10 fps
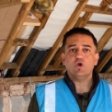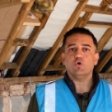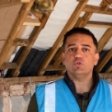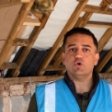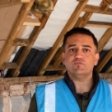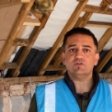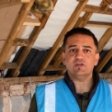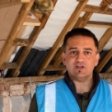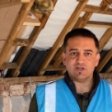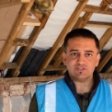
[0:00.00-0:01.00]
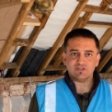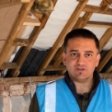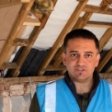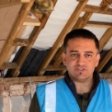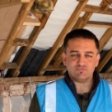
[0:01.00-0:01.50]
although I've done lots and
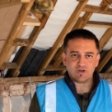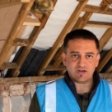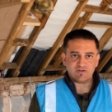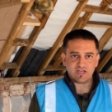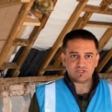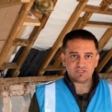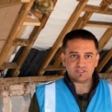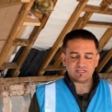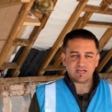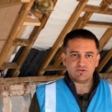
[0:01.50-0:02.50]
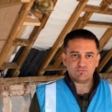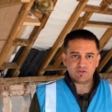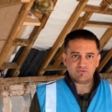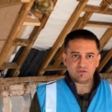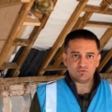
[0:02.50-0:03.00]
lots of renovations and
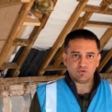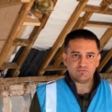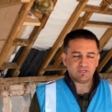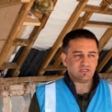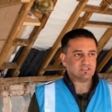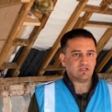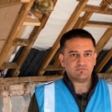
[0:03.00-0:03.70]
refurbs over the years,